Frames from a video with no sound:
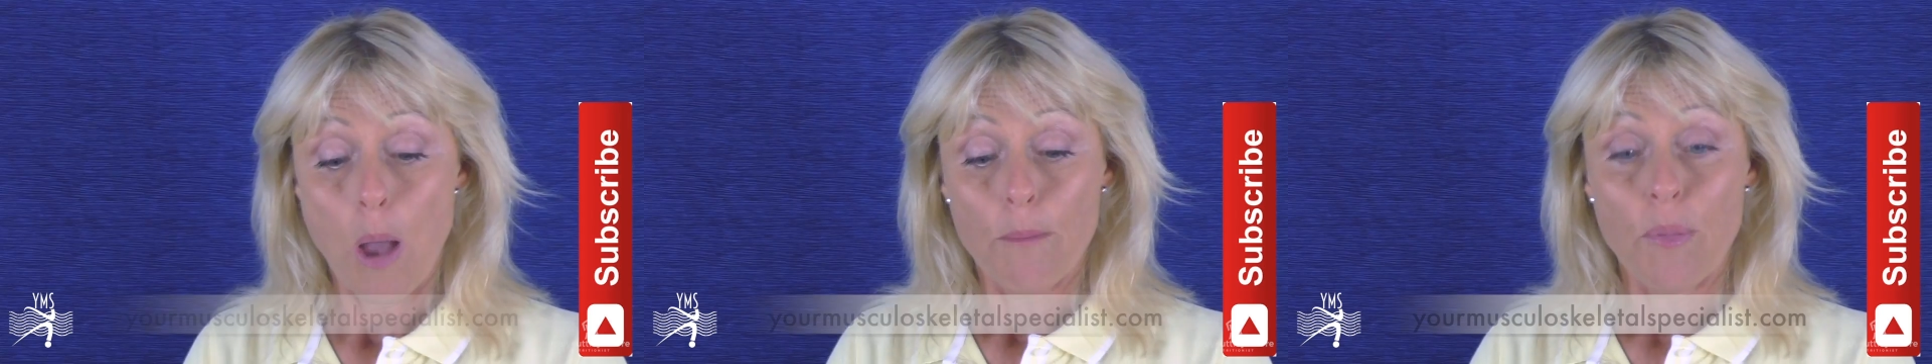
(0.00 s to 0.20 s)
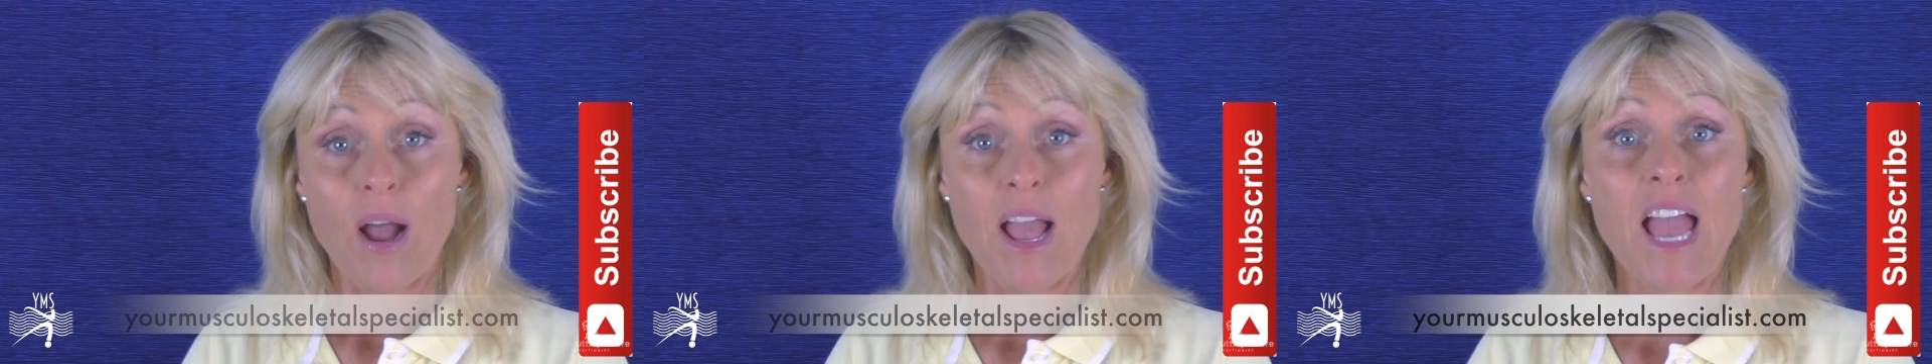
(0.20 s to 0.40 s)

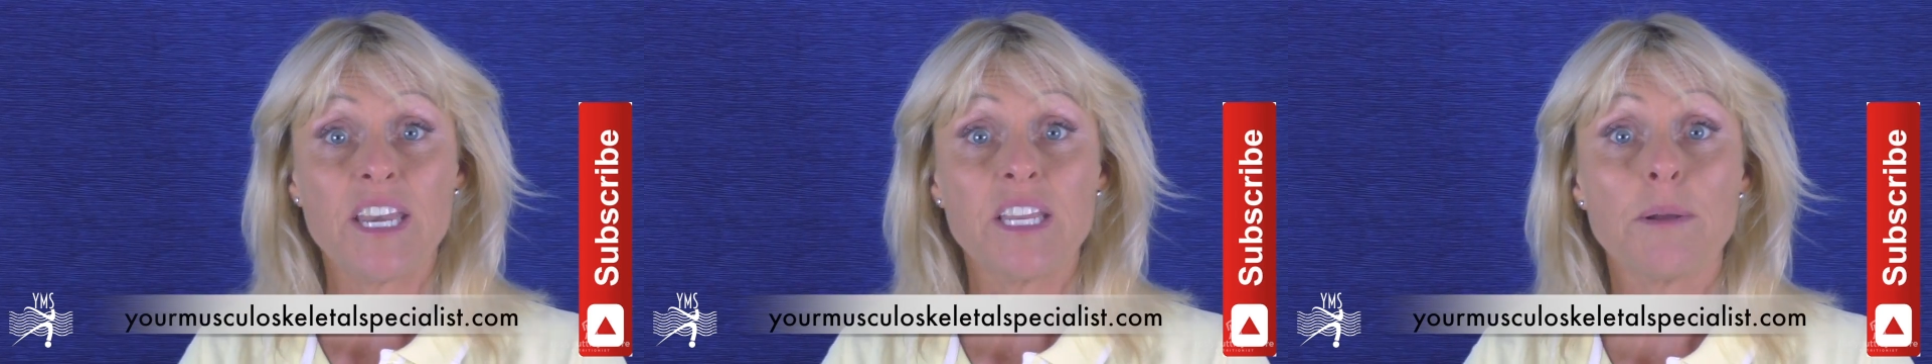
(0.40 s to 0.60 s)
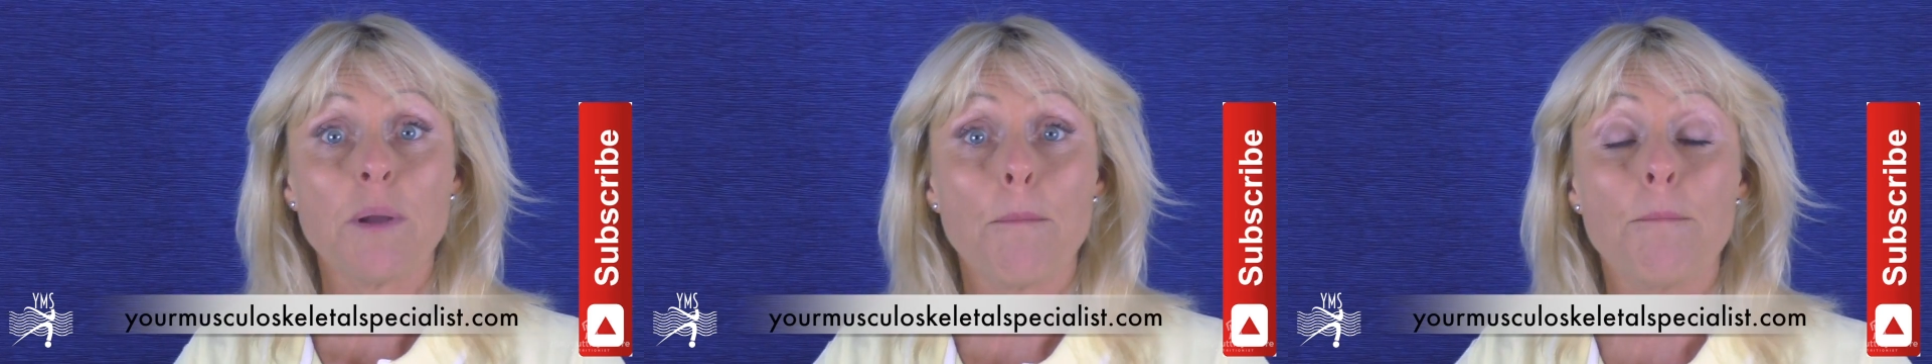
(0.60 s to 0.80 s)
By
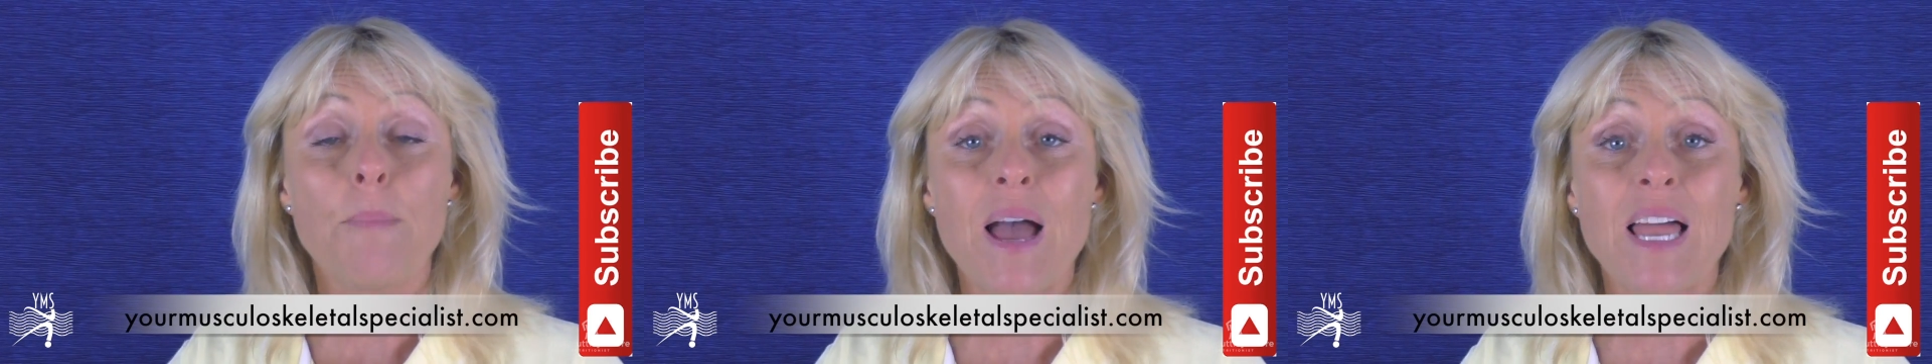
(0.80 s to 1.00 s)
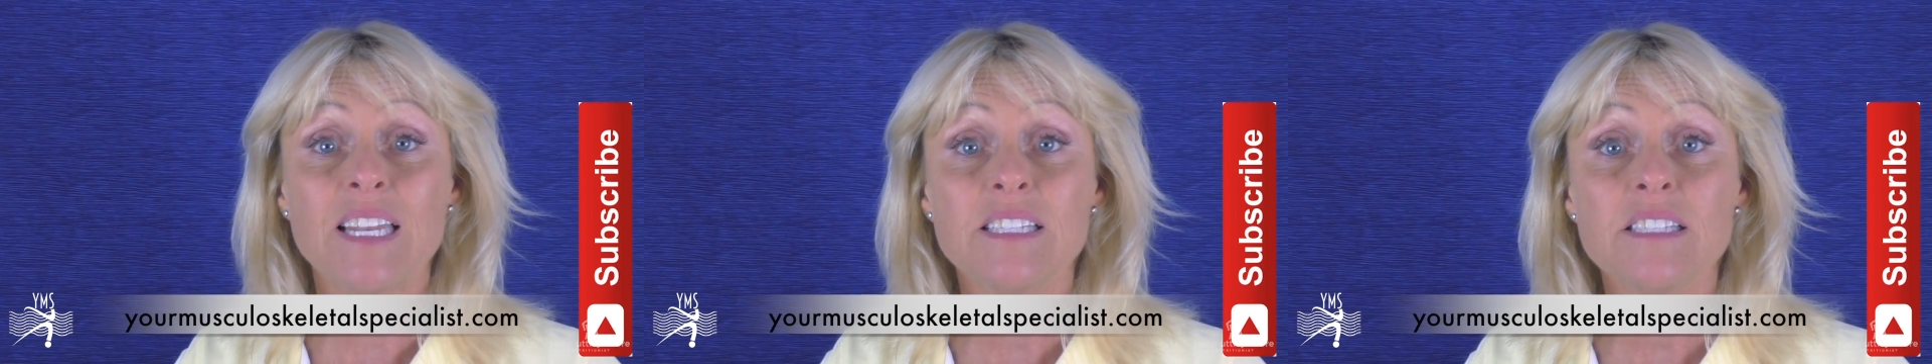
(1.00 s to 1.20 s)
adding the
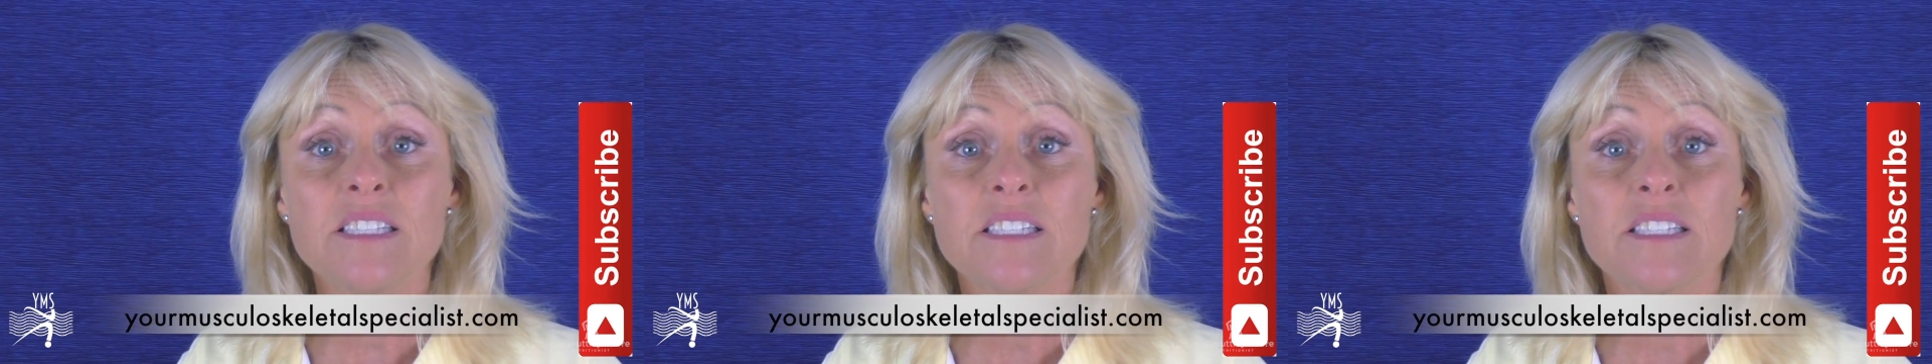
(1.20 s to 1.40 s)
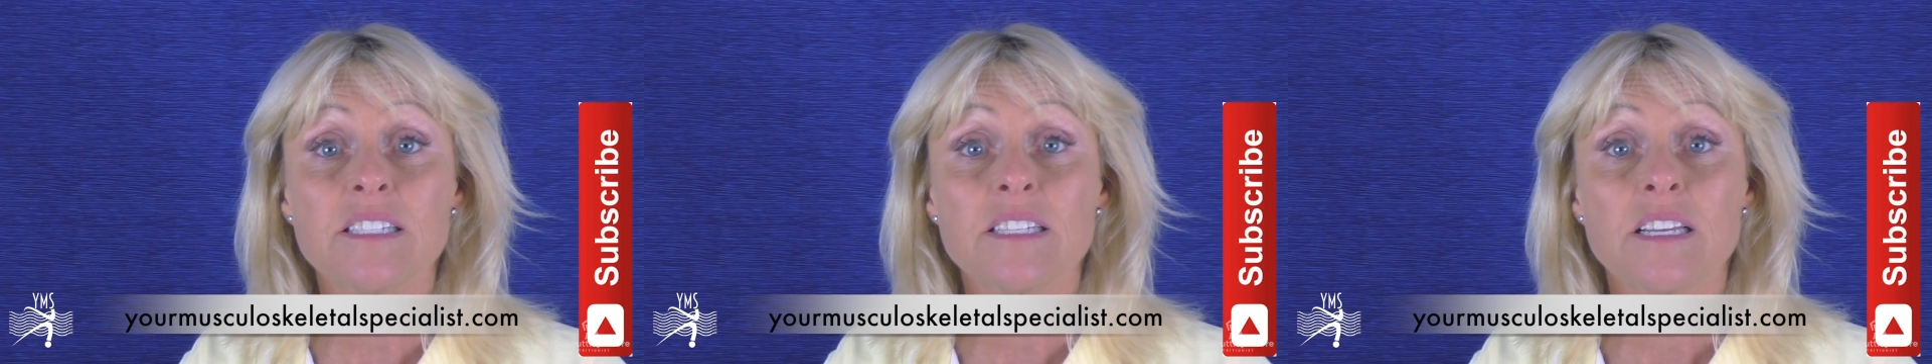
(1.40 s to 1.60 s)

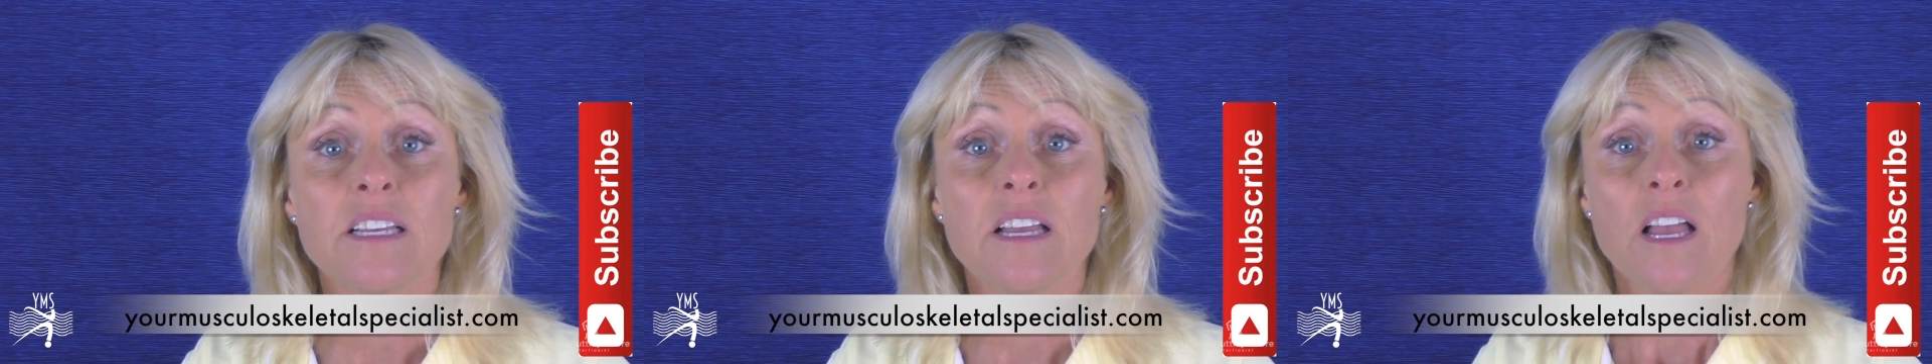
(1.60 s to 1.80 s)
balance